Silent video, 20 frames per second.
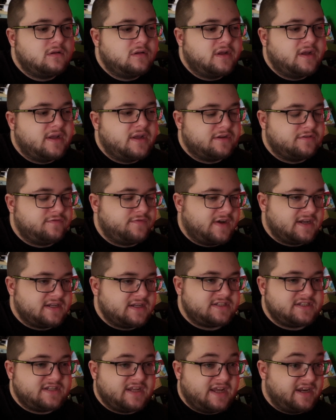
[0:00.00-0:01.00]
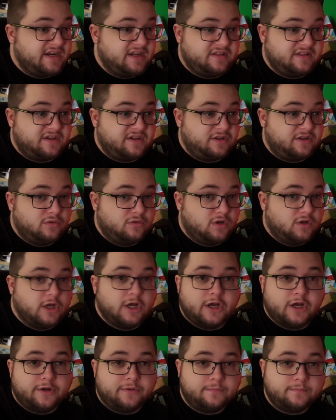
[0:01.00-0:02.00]
in advance to anything you
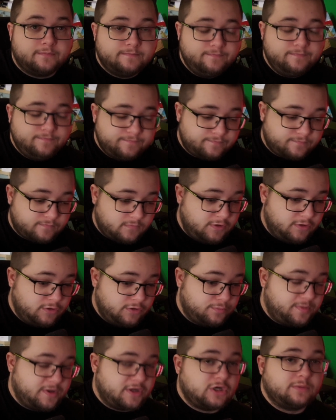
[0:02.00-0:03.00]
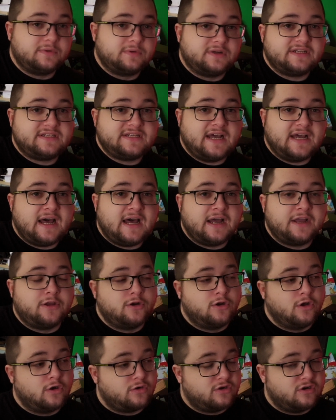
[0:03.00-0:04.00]
learn. You pick up guitar, you're
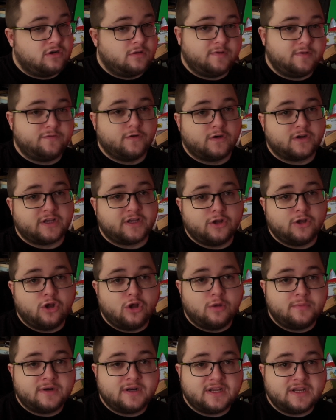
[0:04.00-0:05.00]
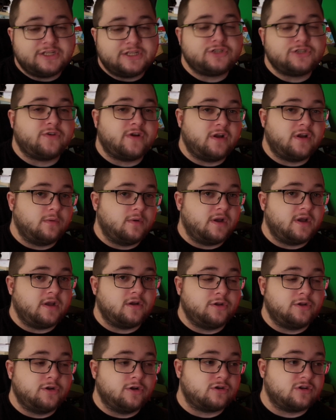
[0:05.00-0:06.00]
not going to be fucking Herman Lee straight away, or
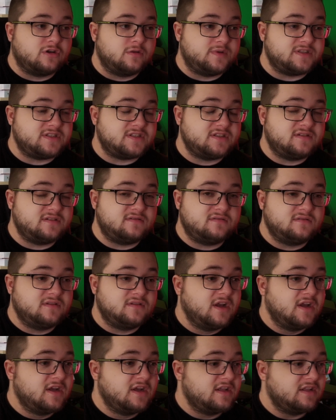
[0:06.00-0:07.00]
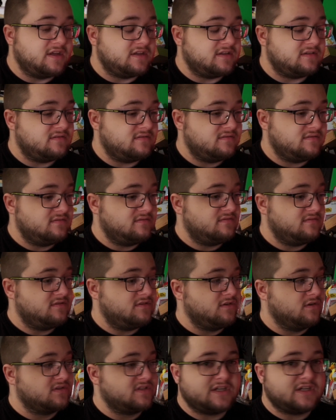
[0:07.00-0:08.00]
you're not going to be like
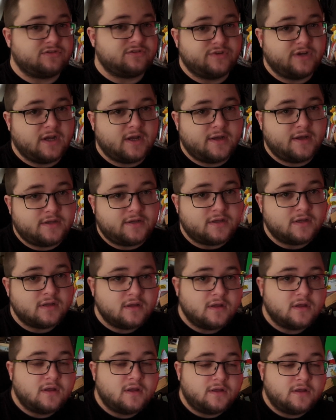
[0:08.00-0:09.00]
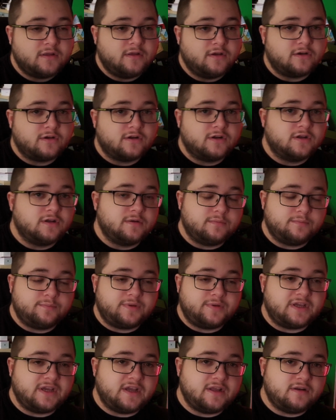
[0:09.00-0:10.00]
Joe Satriani. You're going to
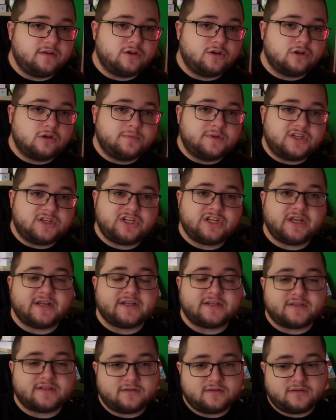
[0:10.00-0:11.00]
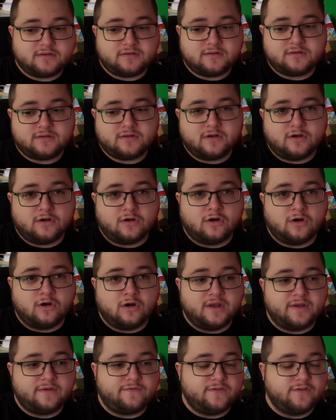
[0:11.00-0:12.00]
begin, you're going to be shit. Or
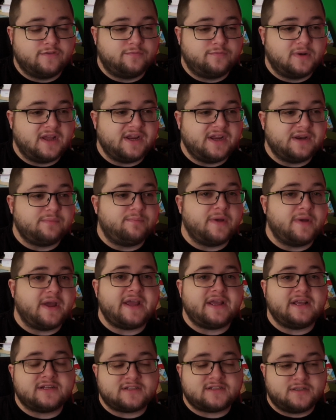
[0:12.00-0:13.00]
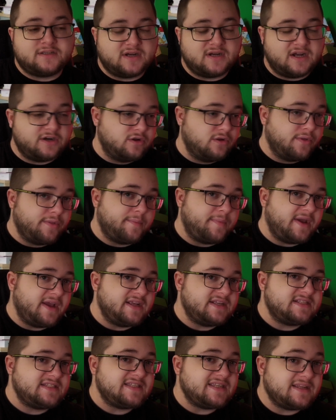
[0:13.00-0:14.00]
if you've played bass, you kind of know
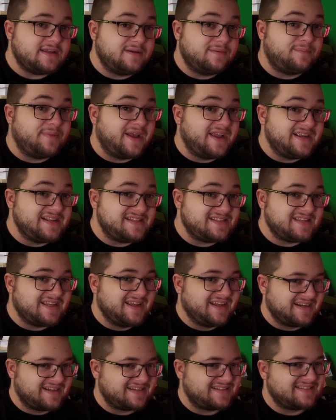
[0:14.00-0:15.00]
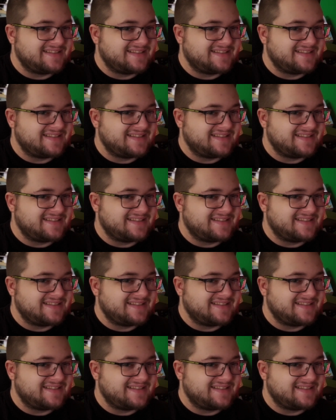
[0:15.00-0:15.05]
the basics,